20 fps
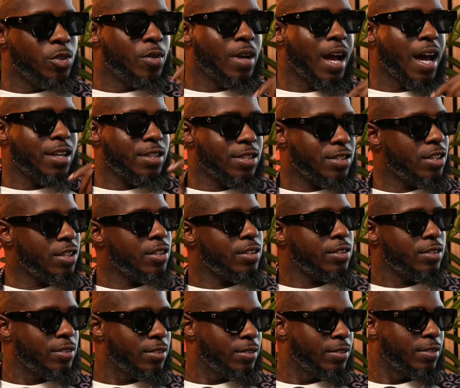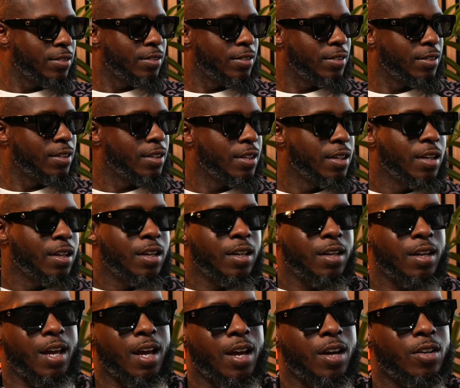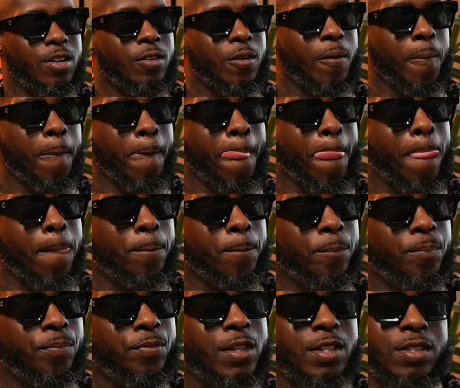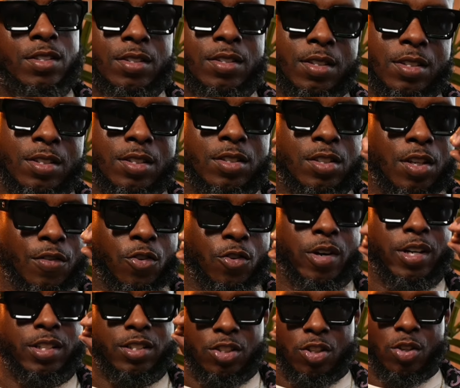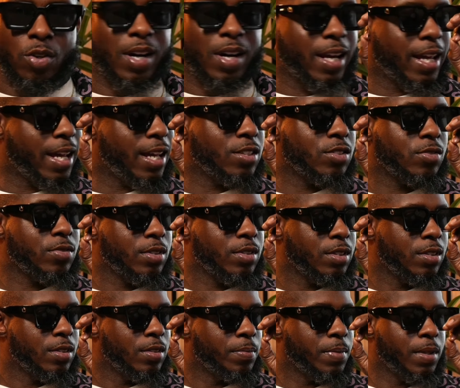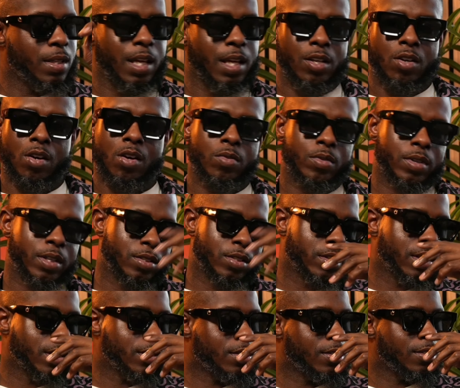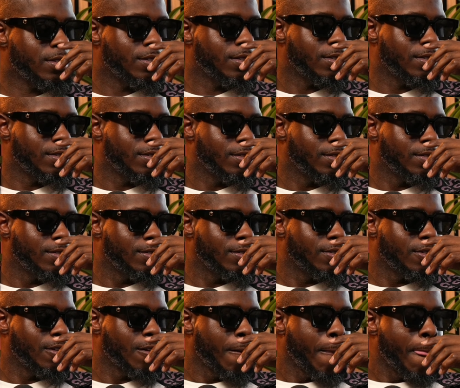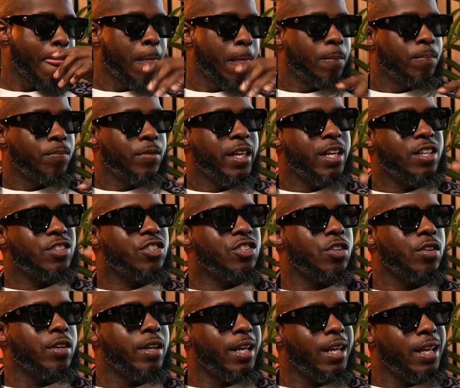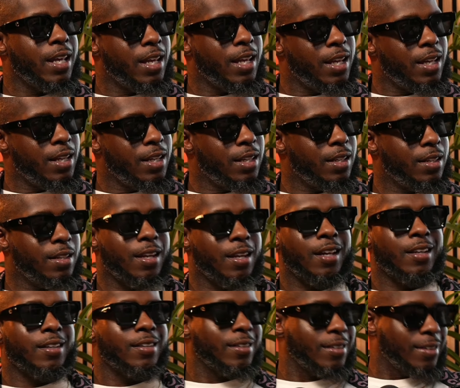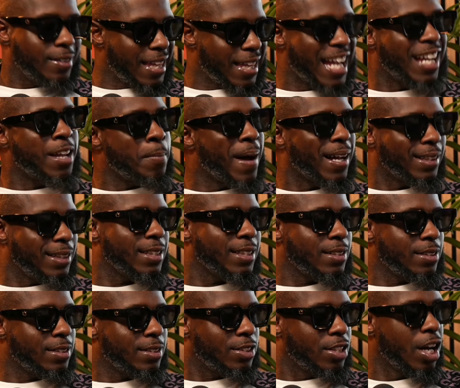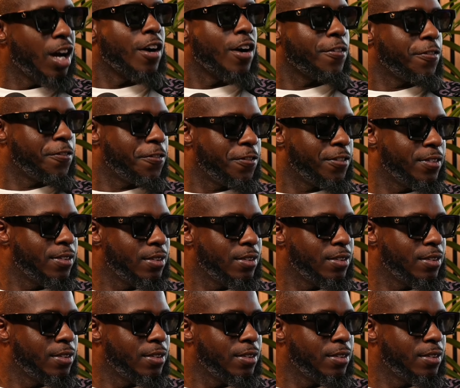got a son. Yeah. Now, this is, this is a tough question. You don't got to answer it. Be like, y'all don't want to answer that shit. Is there any, think about this, tough.